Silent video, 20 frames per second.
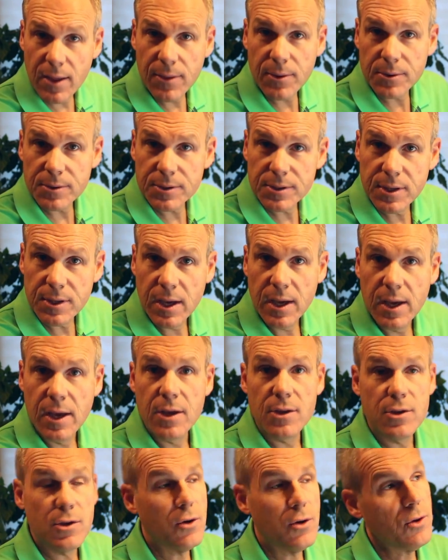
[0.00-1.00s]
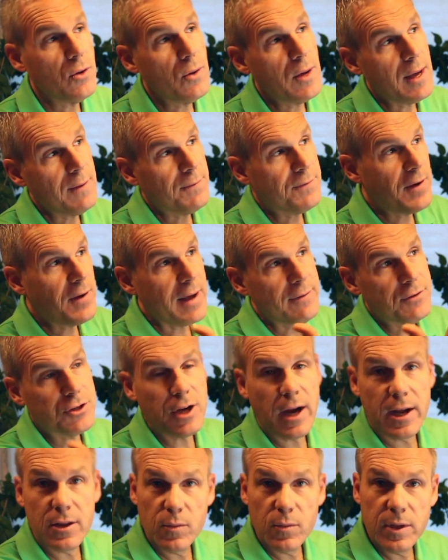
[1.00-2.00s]
others. So you hit 5
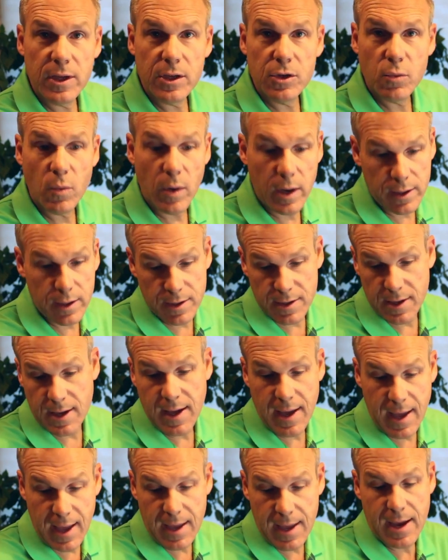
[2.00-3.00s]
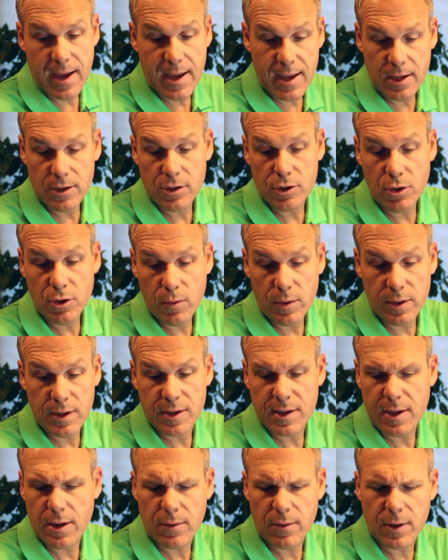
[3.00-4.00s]
shots with each one. You say, hey, I hit 2 in
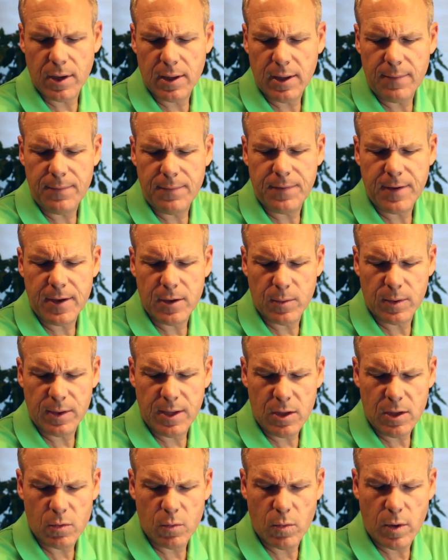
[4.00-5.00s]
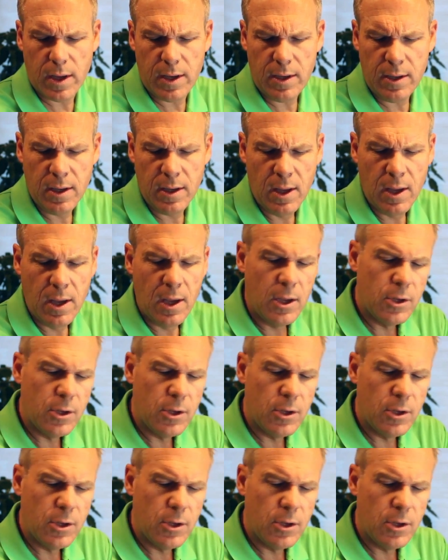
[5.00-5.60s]
the center of the club face with this one.